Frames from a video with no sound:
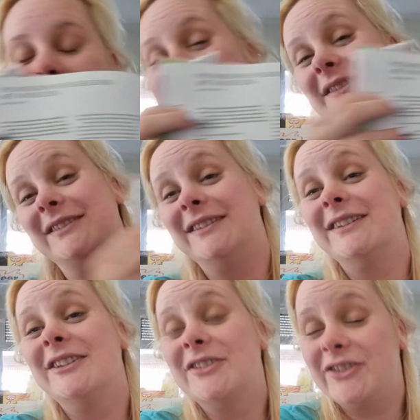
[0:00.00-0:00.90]
is
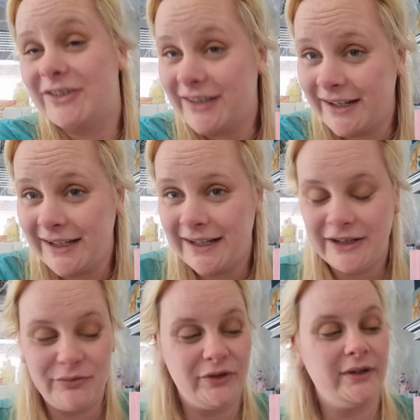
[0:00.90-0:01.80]
stunning in
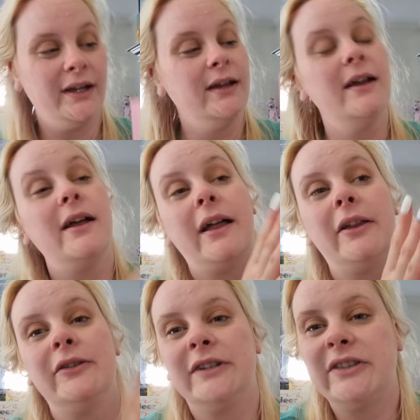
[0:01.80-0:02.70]
this book.
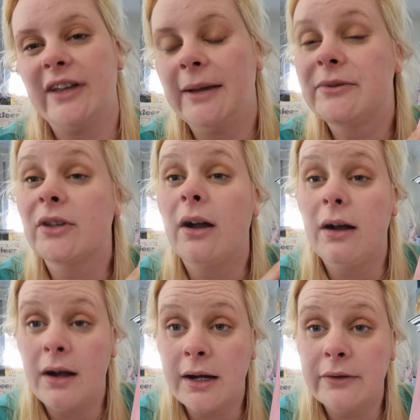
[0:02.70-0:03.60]
The recipes
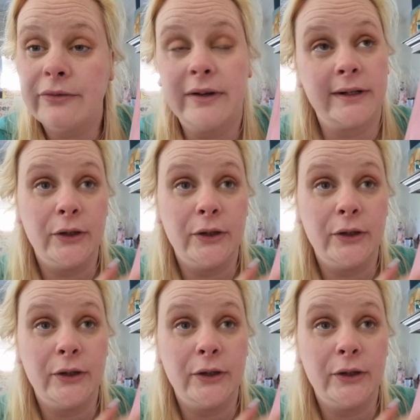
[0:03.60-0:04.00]
are very